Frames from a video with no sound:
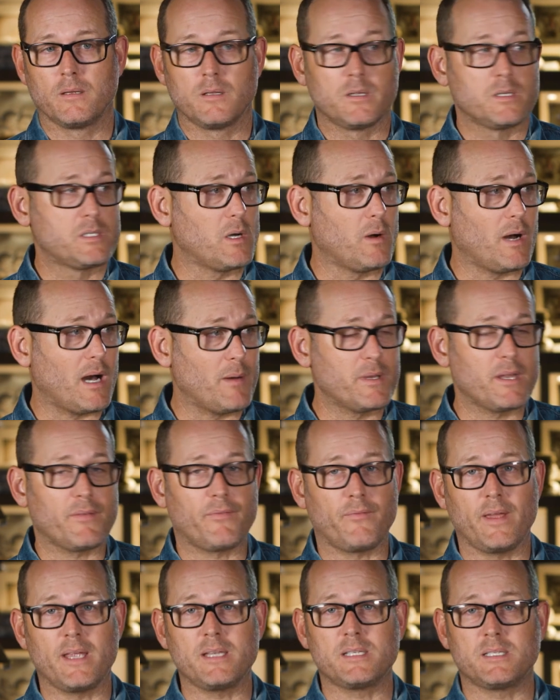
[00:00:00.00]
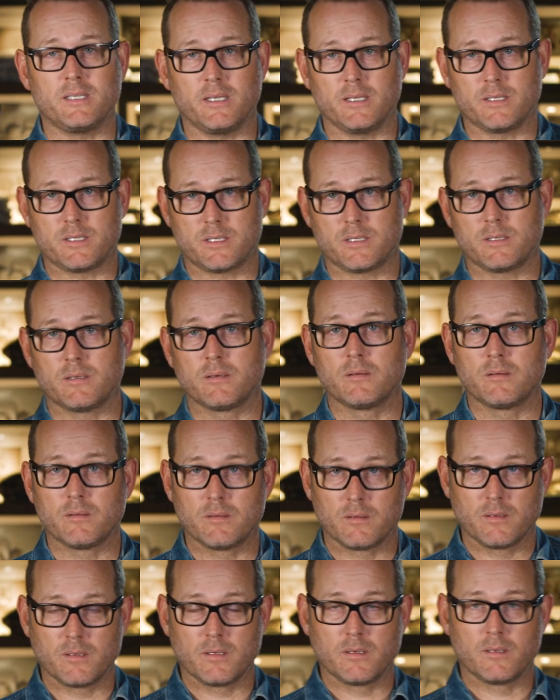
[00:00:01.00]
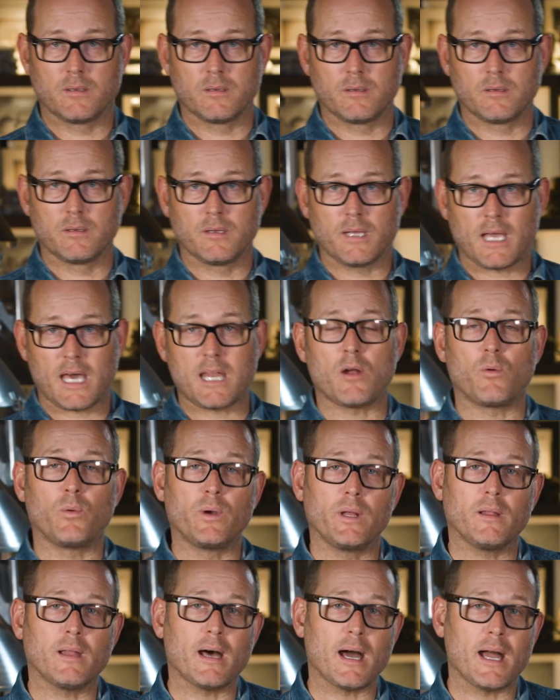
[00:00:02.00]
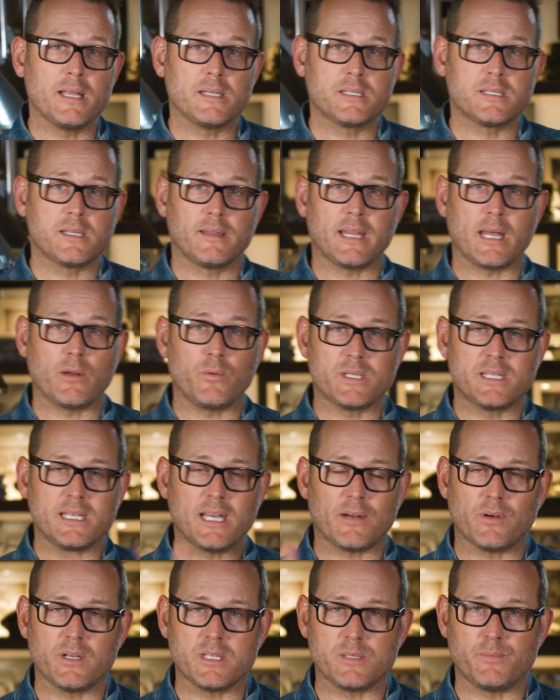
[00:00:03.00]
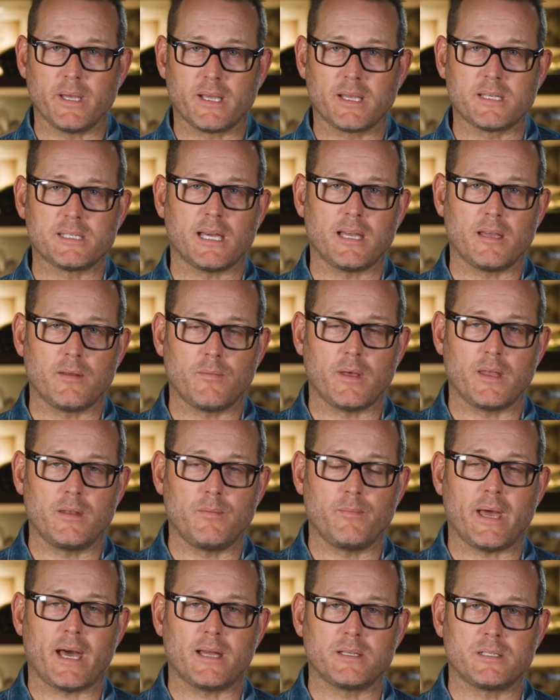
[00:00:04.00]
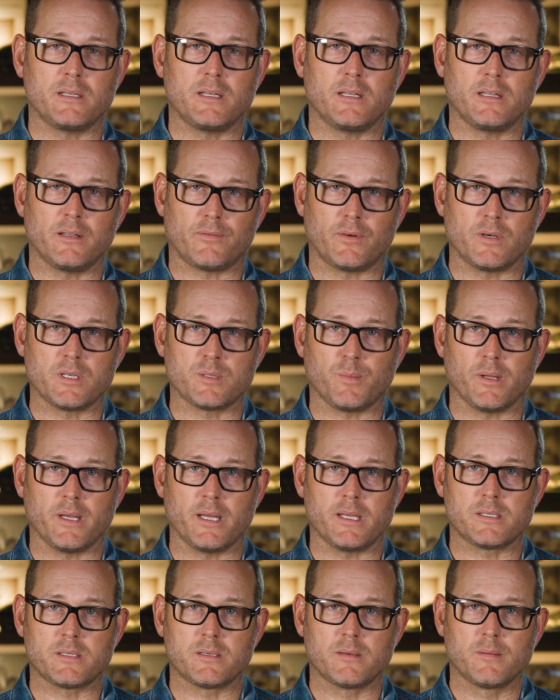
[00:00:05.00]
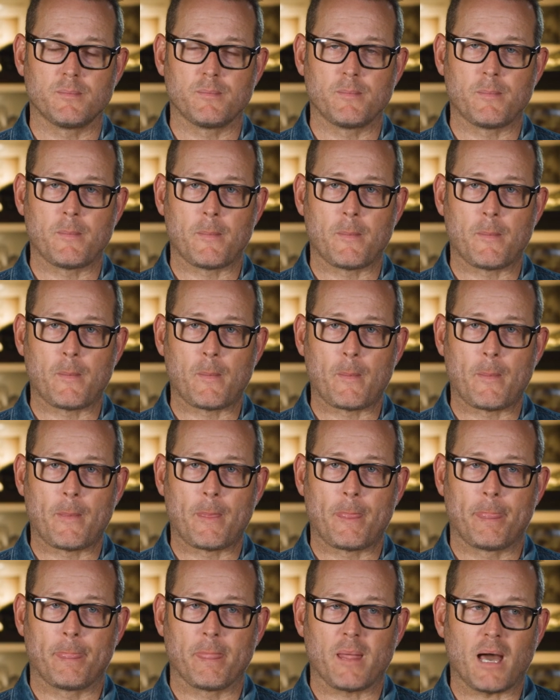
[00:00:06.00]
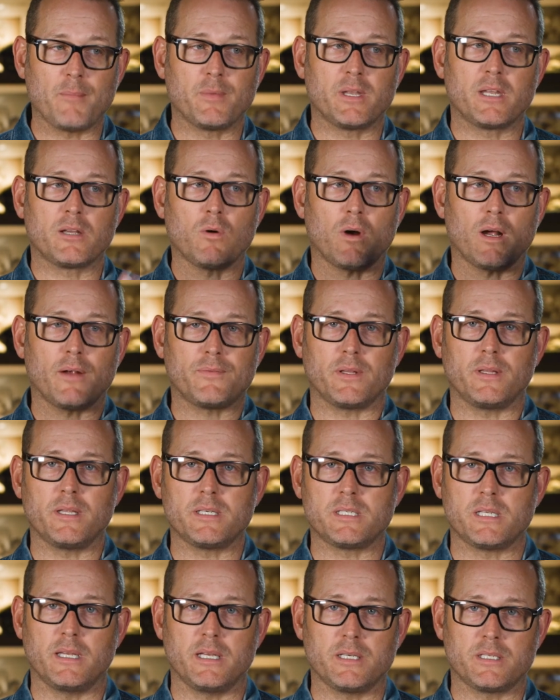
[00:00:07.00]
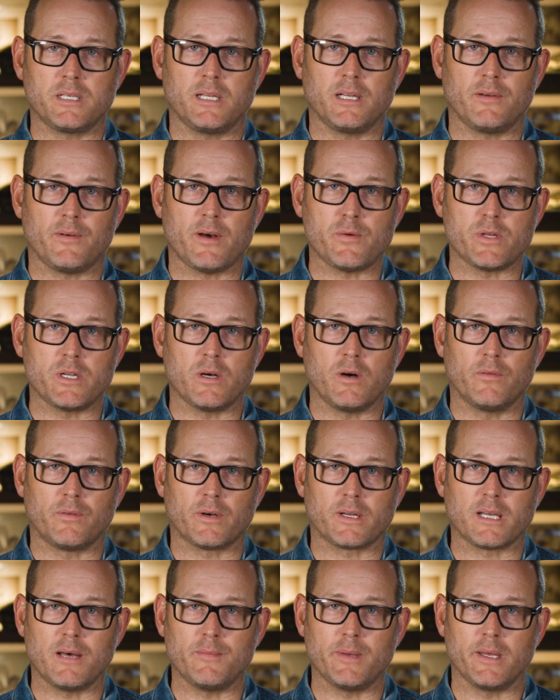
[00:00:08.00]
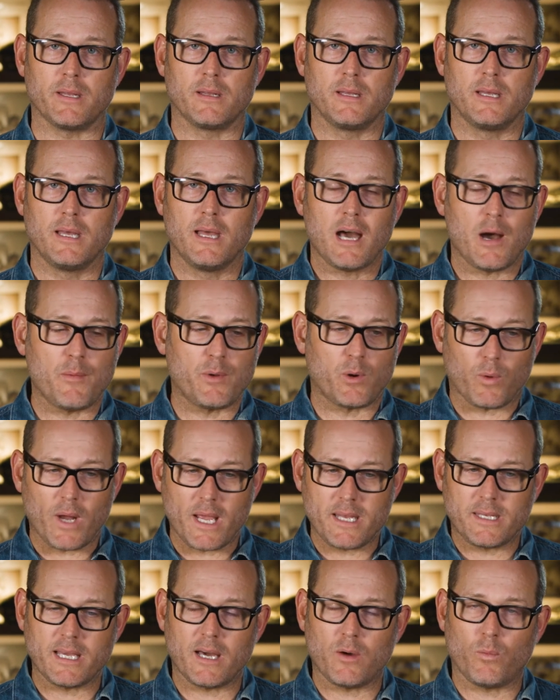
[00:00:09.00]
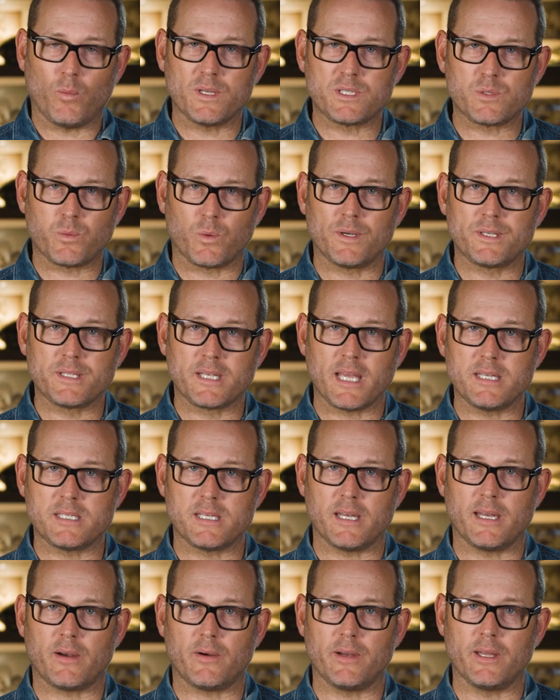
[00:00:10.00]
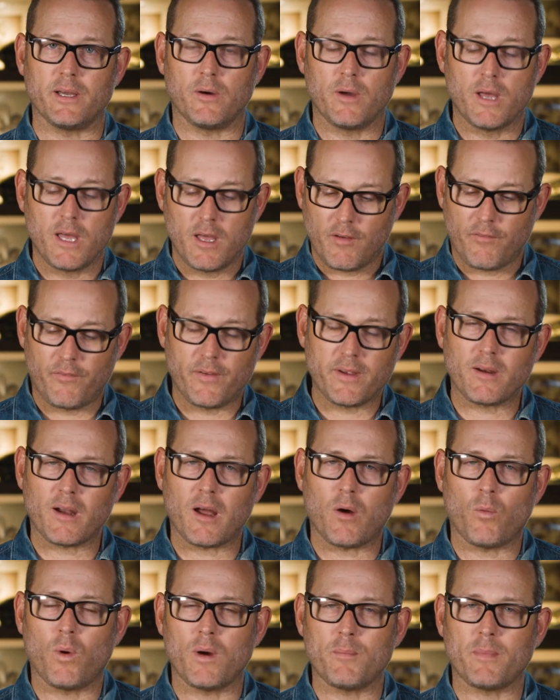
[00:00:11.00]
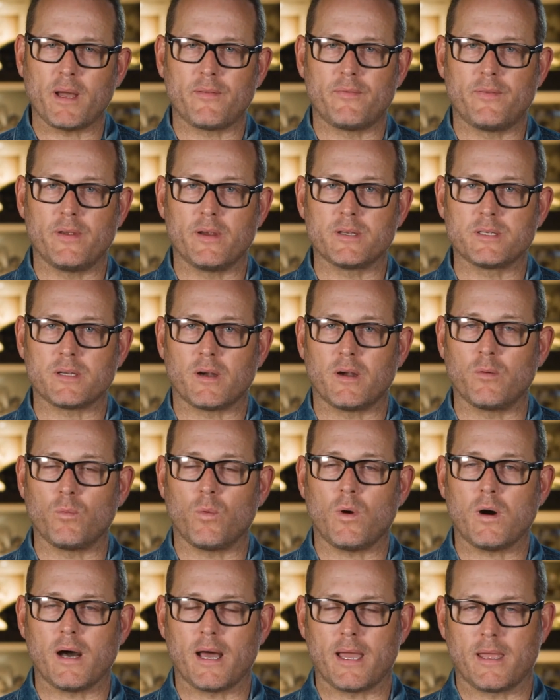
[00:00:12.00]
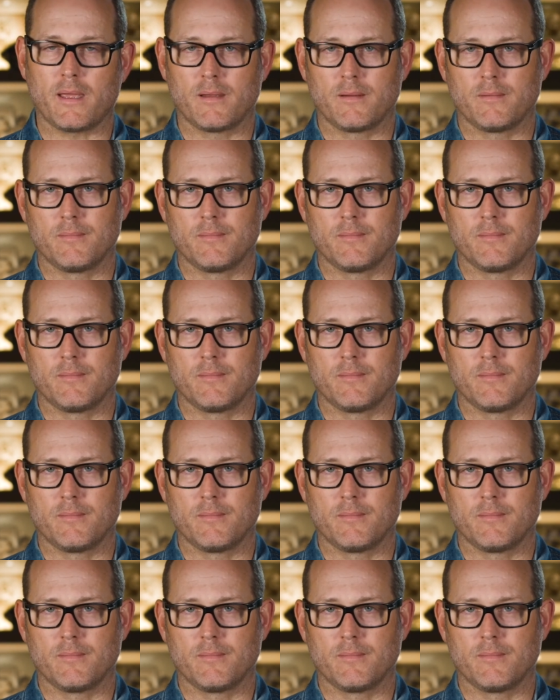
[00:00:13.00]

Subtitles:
So I'm going to face this. And I realized that it was never as big as I imagined in the first place. I'm going to go after this initiative. I'm going to overcome it. I'm going to write down what's worst case scenario, figure out what my fears are and why.